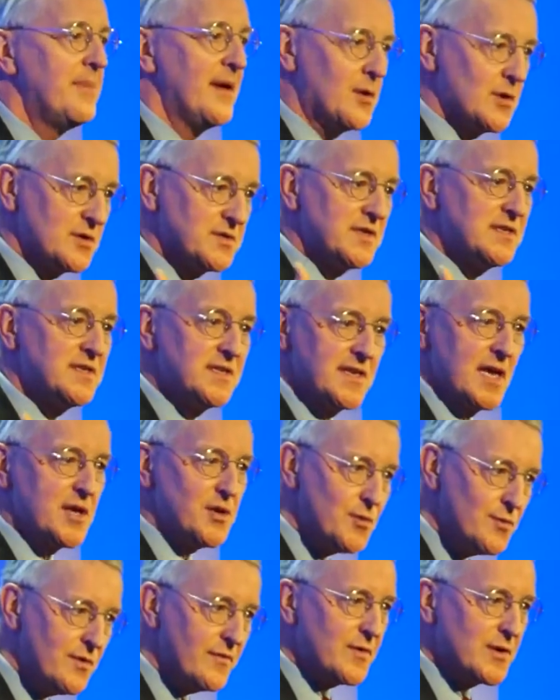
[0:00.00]
because this is
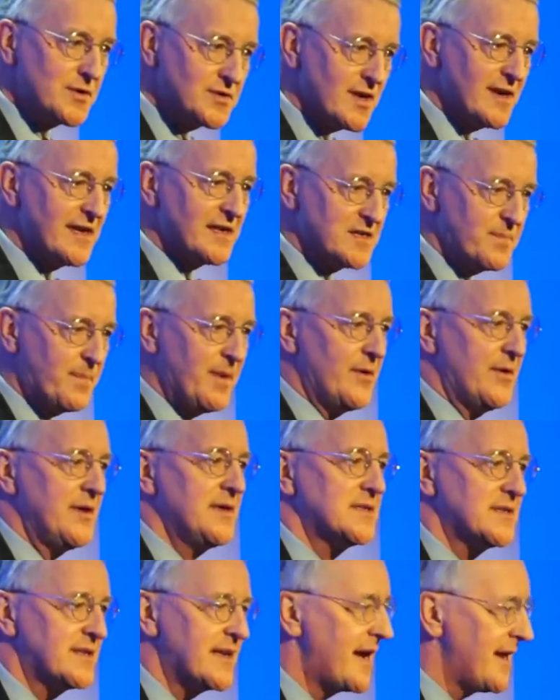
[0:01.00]
a universal
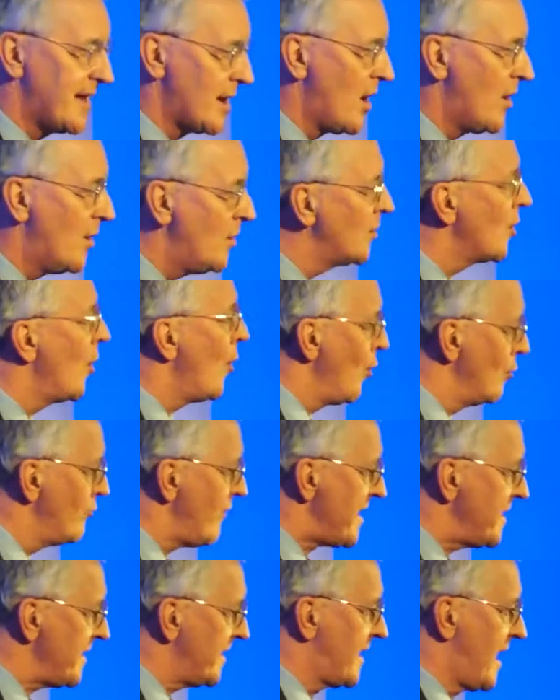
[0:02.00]
experience, getting old,
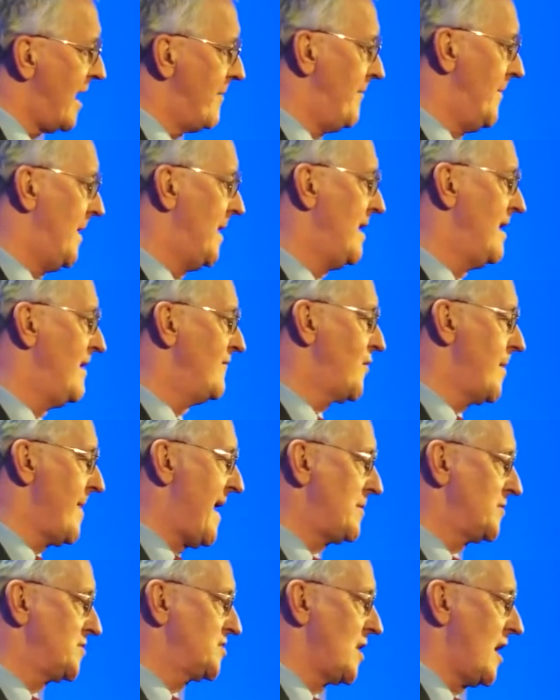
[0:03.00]
already come
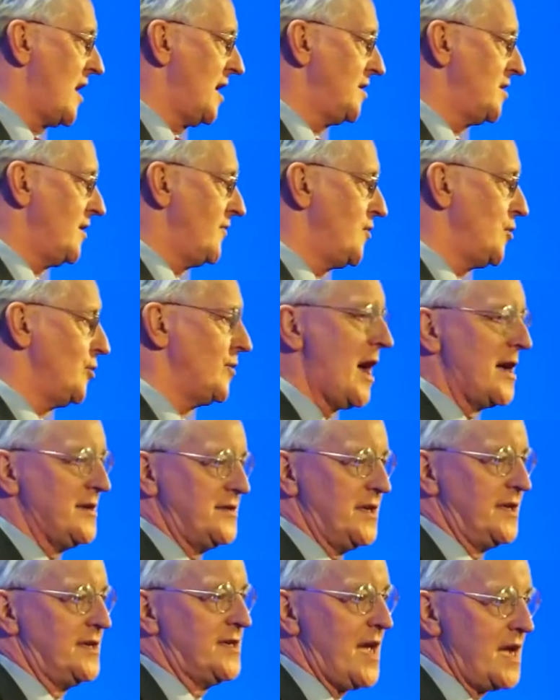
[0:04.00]
from outside the
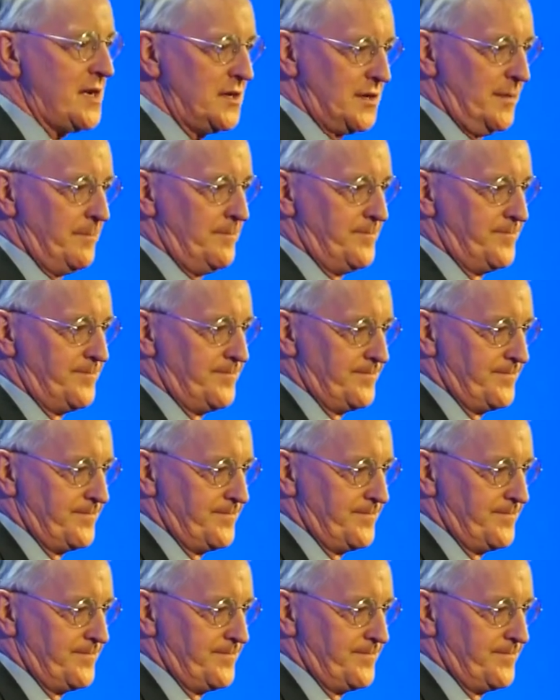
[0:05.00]
United Kingdom.